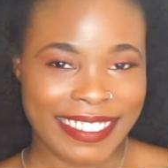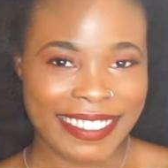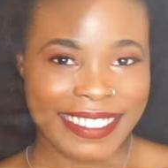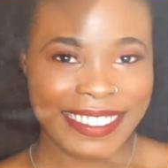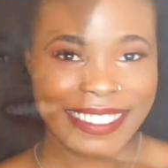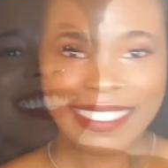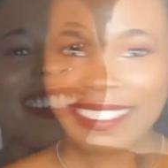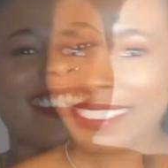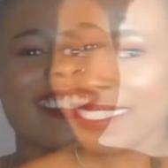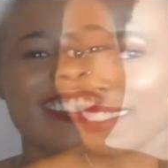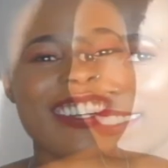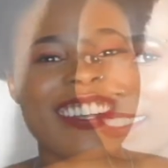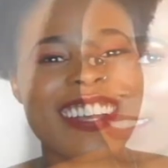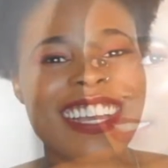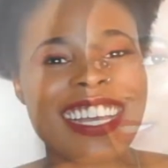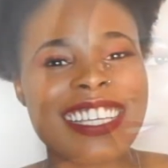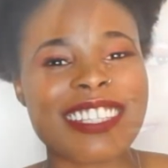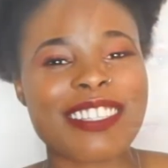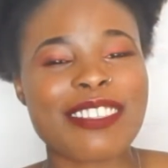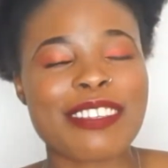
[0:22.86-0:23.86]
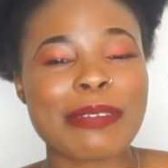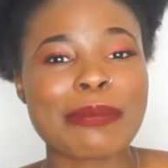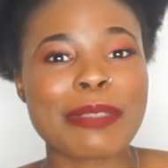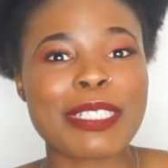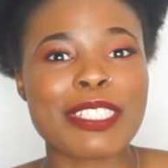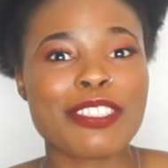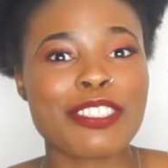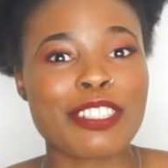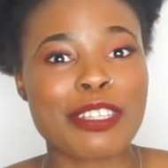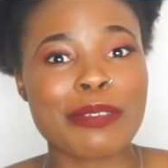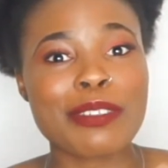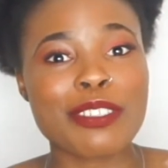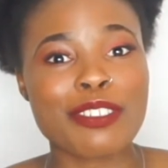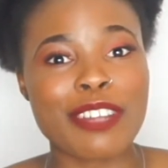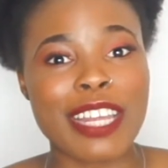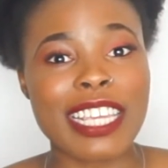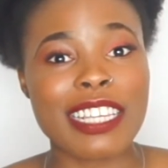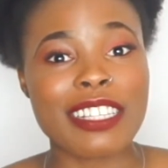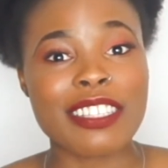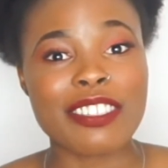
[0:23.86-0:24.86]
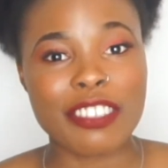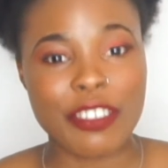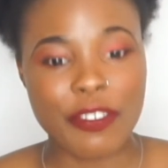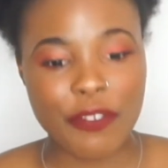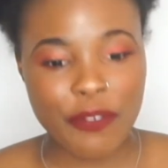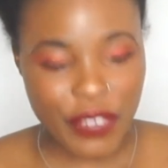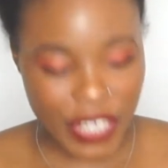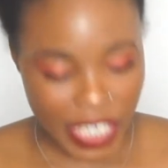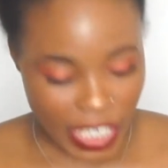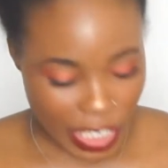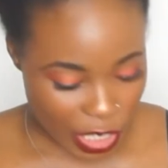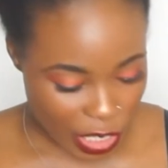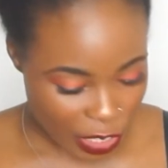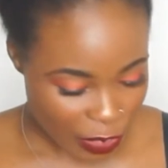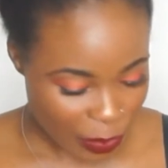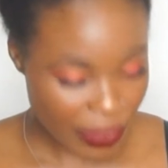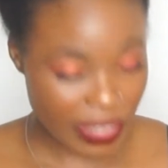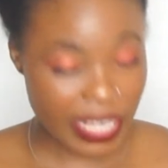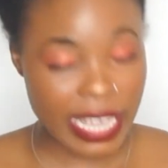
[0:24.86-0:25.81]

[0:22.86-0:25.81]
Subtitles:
Alright guys, so I'm going to jump straight into the video.